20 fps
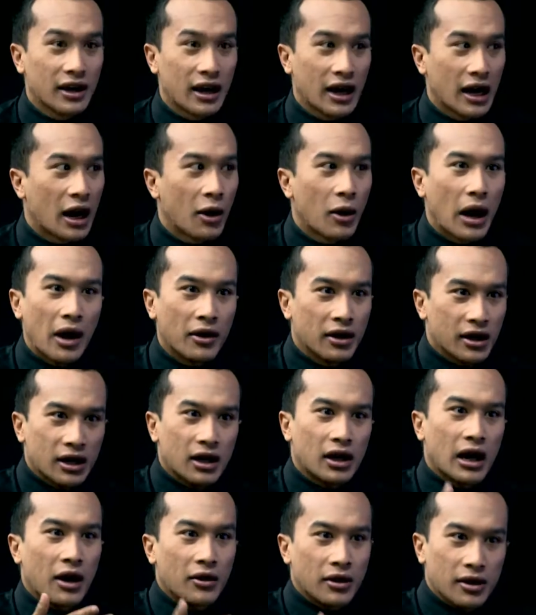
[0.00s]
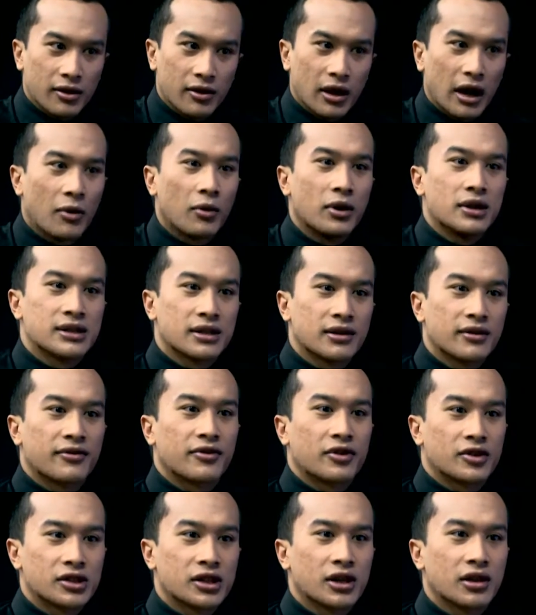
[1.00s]
how was it the
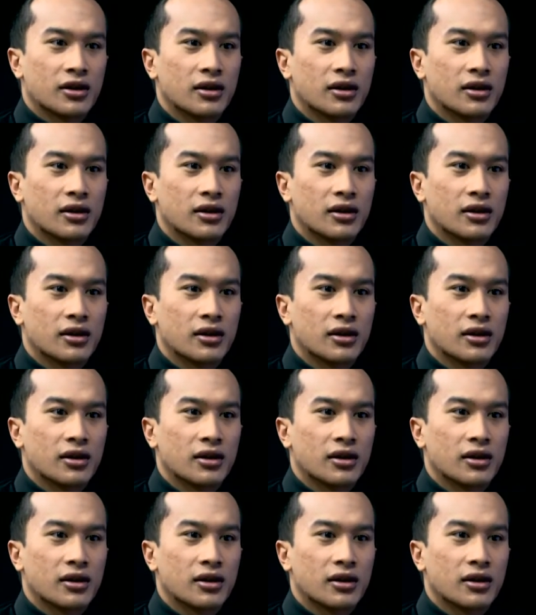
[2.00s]
first year?